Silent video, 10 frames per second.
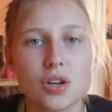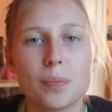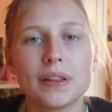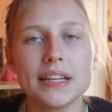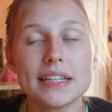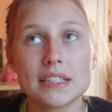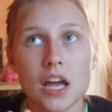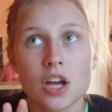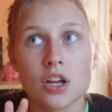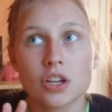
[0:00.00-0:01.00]
So
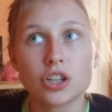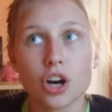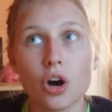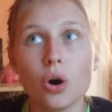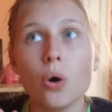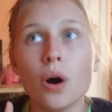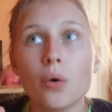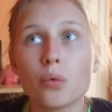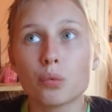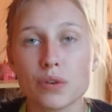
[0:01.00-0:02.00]
please
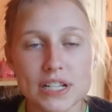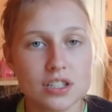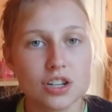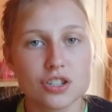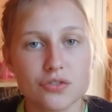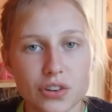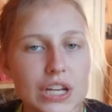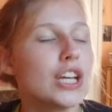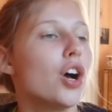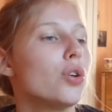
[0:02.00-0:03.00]
go research
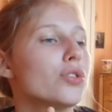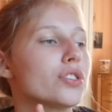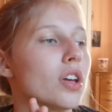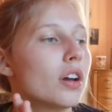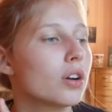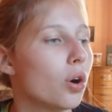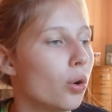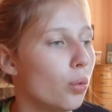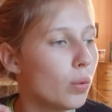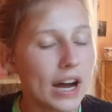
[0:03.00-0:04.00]
videos,
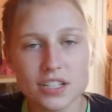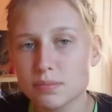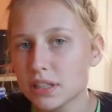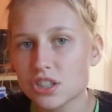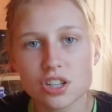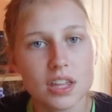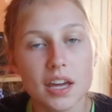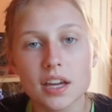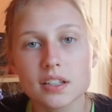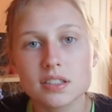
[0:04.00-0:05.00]
go watch a bunch of
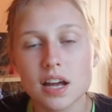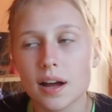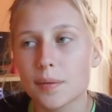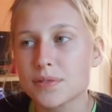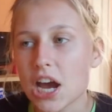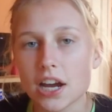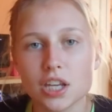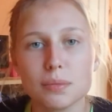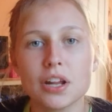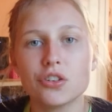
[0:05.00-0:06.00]
things, um,
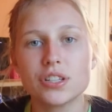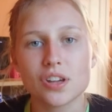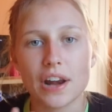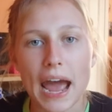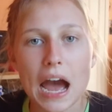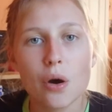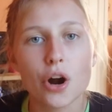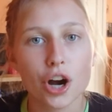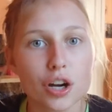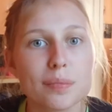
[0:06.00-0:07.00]
documentaries on
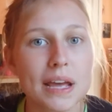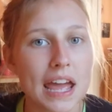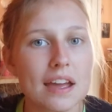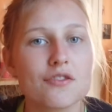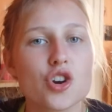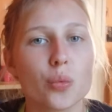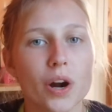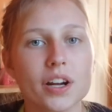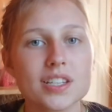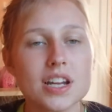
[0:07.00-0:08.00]
how herd behavior
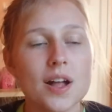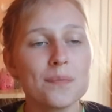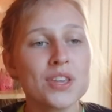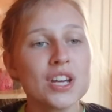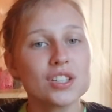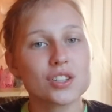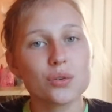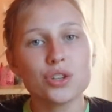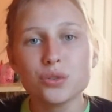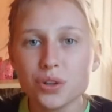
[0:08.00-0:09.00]
works,
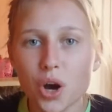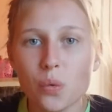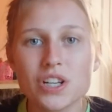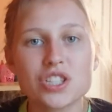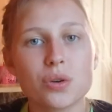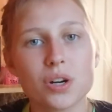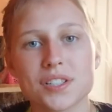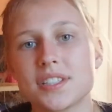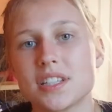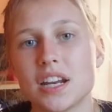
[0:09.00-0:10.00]
so you know what your
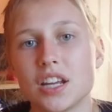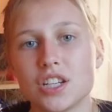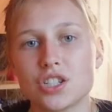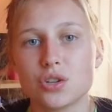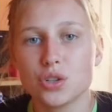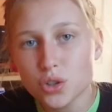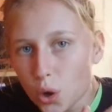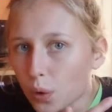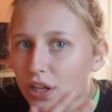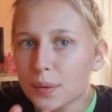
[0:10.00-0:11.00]
horse is getting into, you
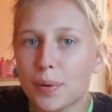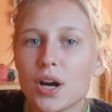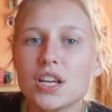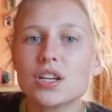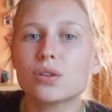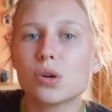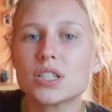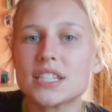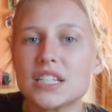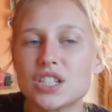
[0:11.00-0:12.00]
know what you're putting your
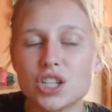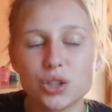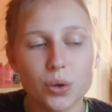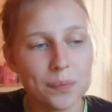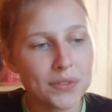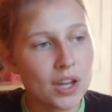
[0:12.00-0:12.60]
horse into.